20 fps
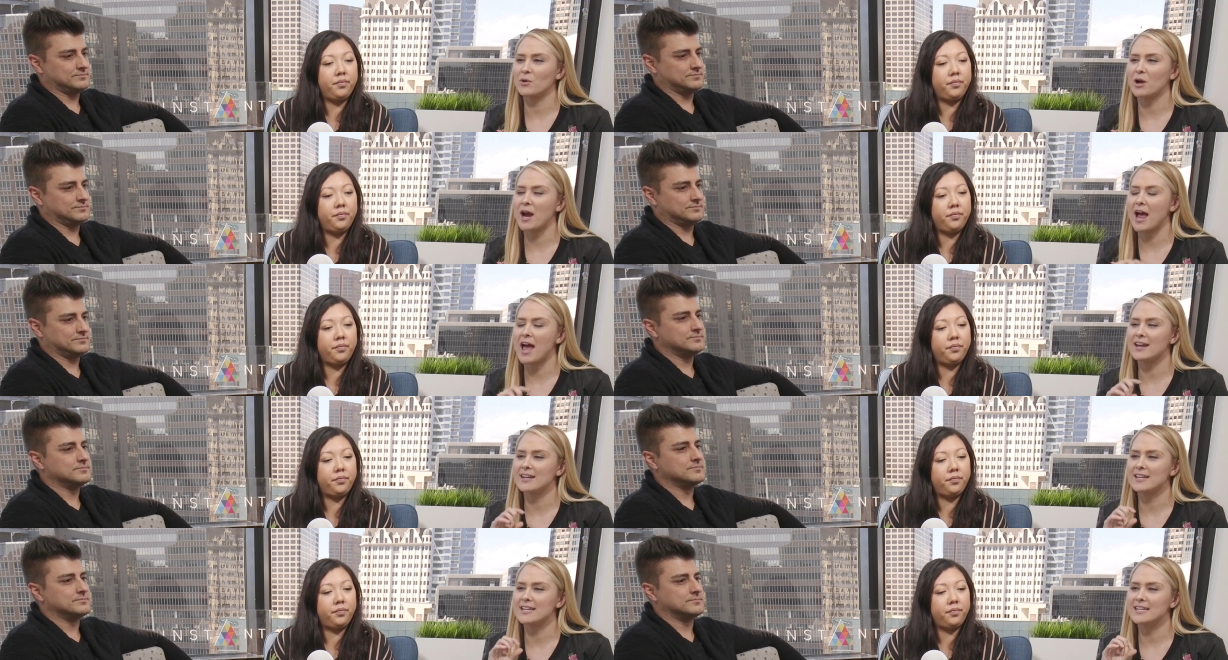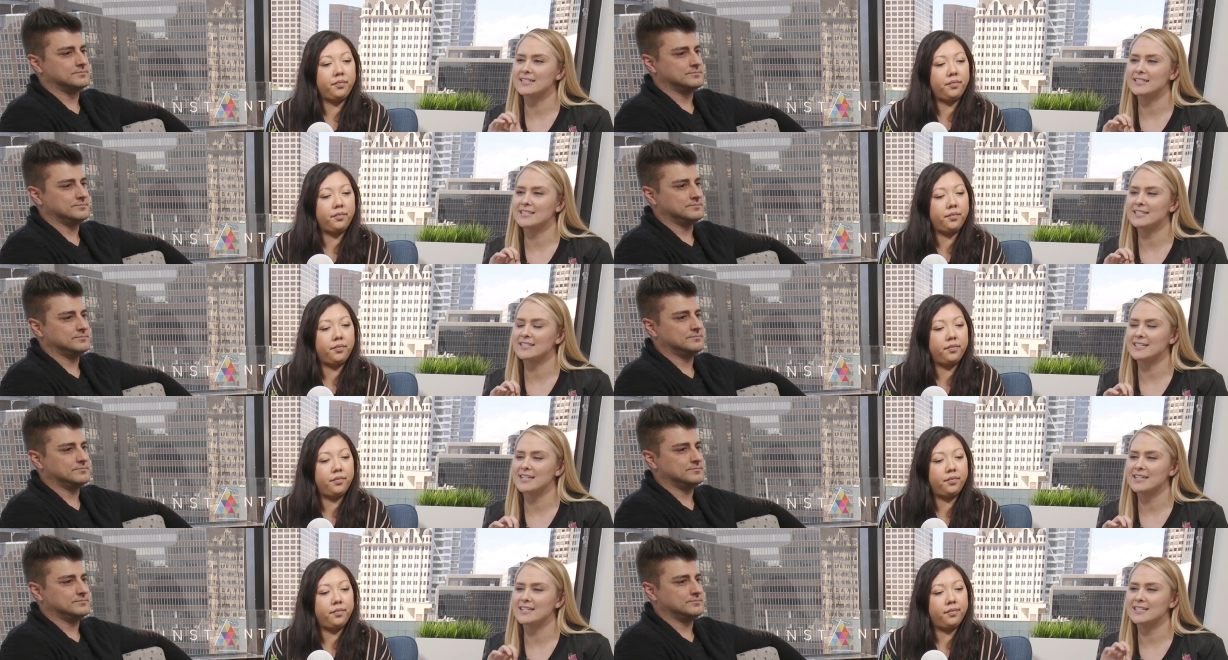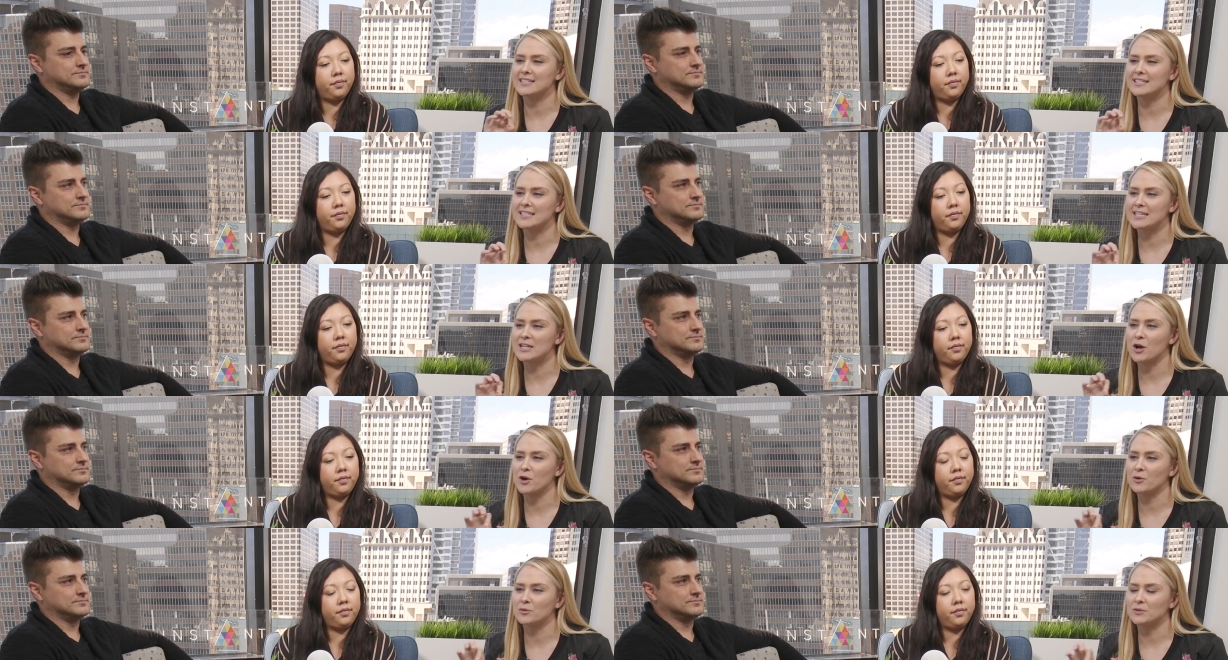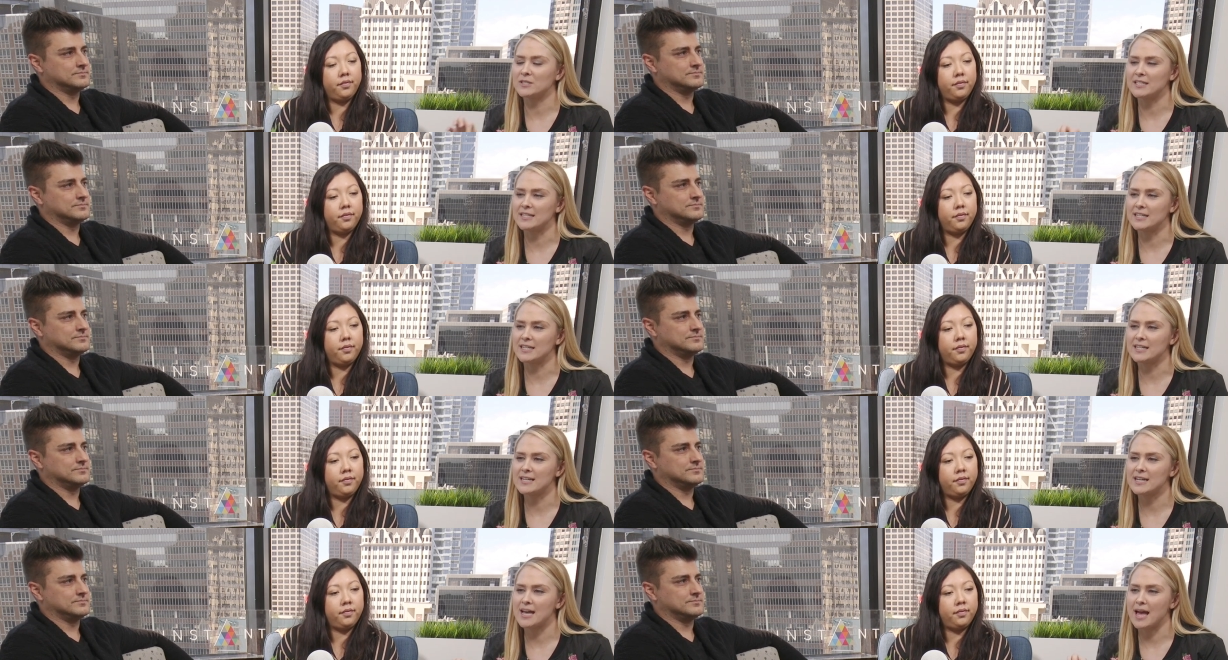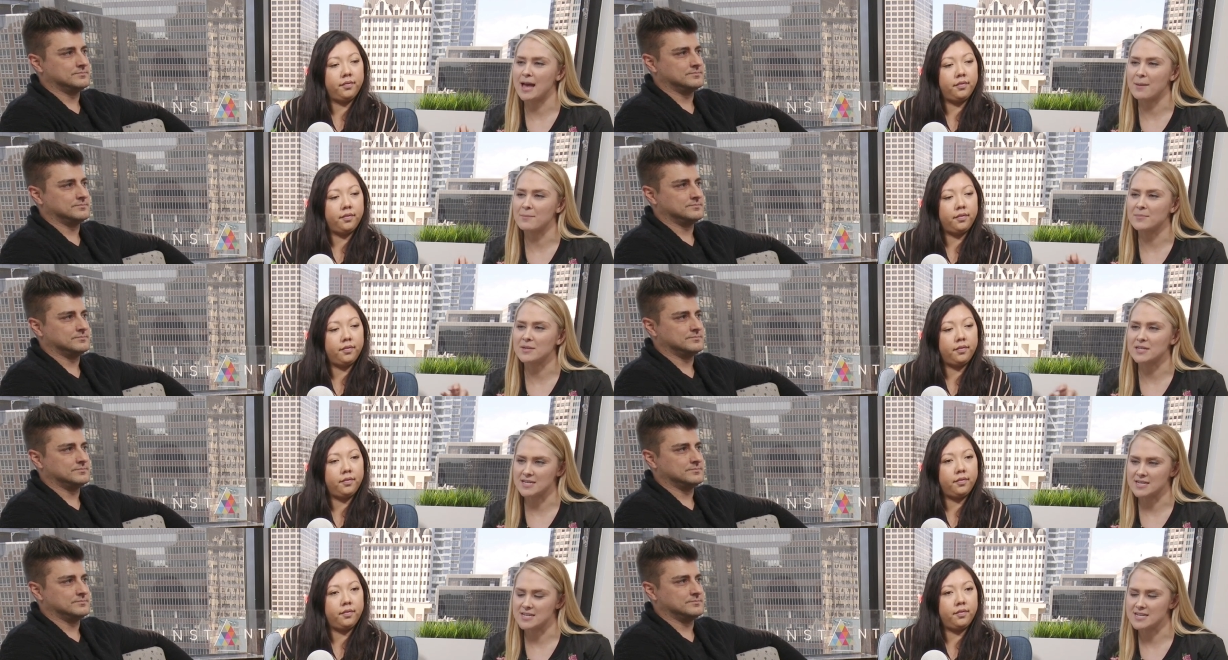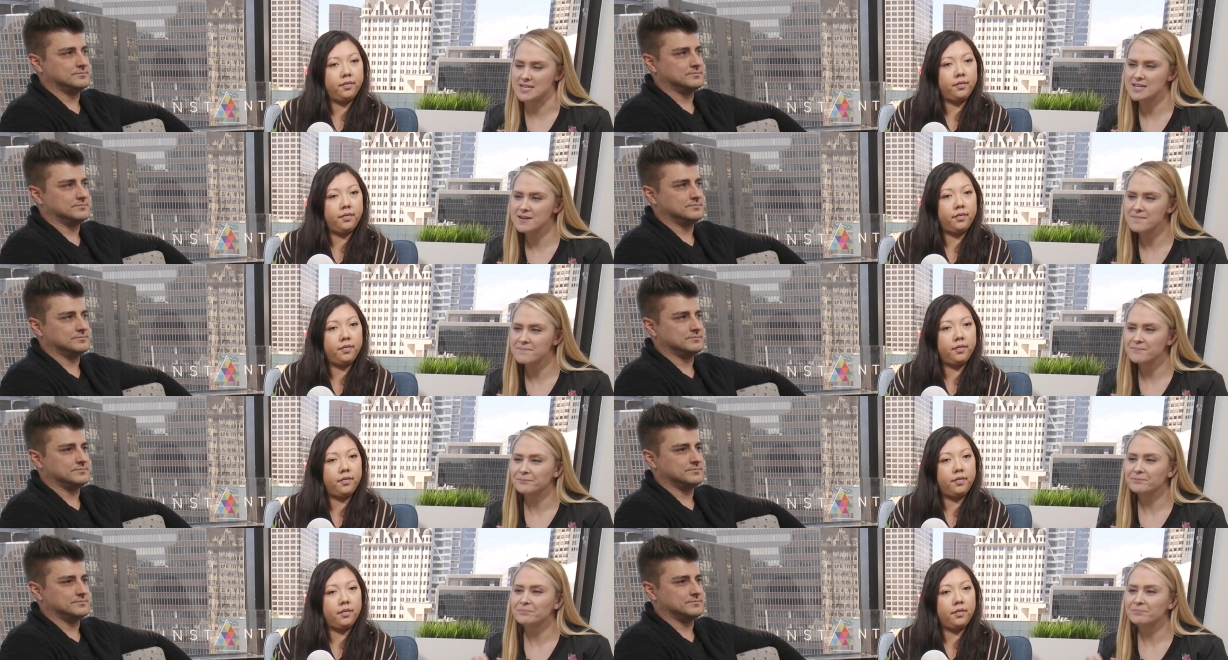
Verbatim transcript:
Speaker 1: We're at Instant D O T M E